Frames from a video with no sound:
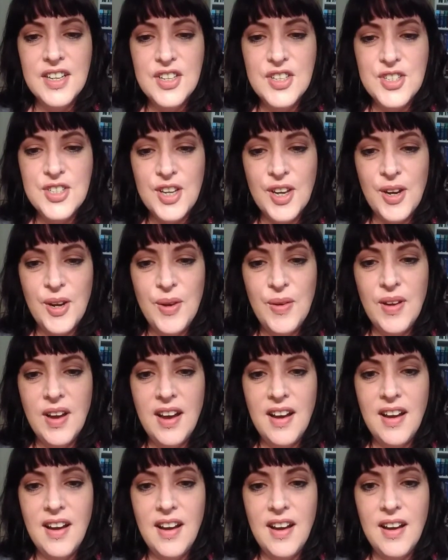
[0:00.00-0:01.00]
So
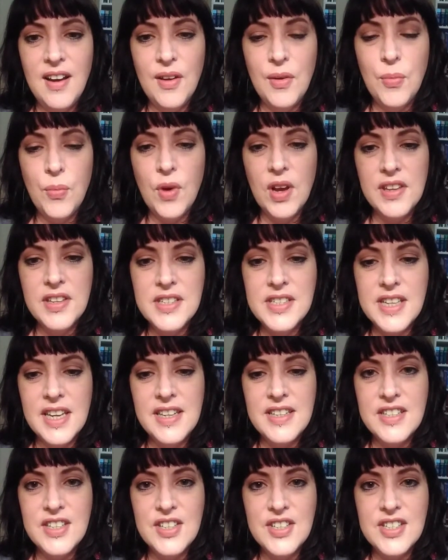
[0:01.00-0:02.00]
one
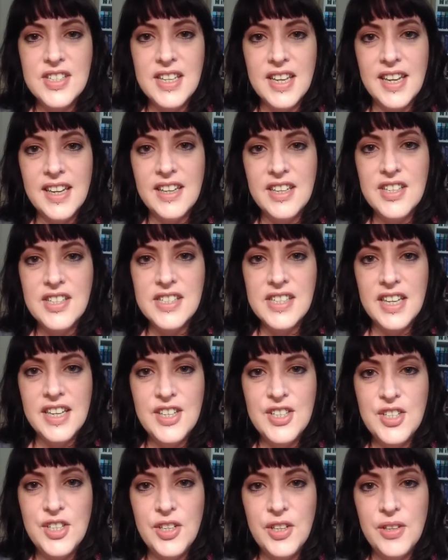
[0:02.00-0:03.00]
sentence that they could
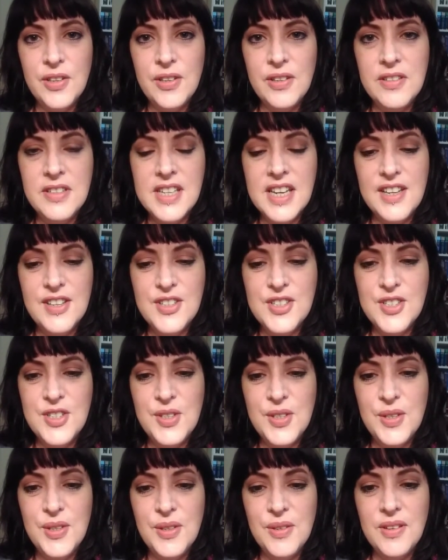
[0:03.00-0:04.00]
say to you tends
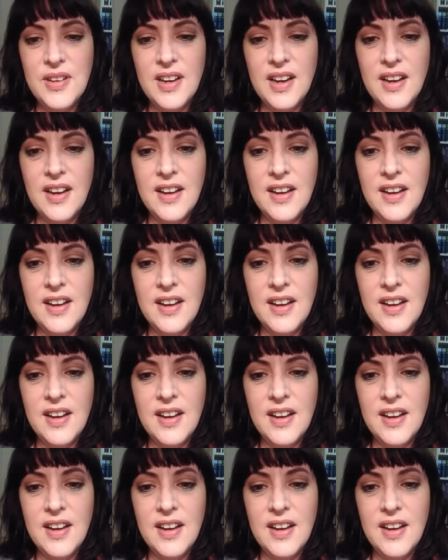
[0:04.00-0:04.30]
to,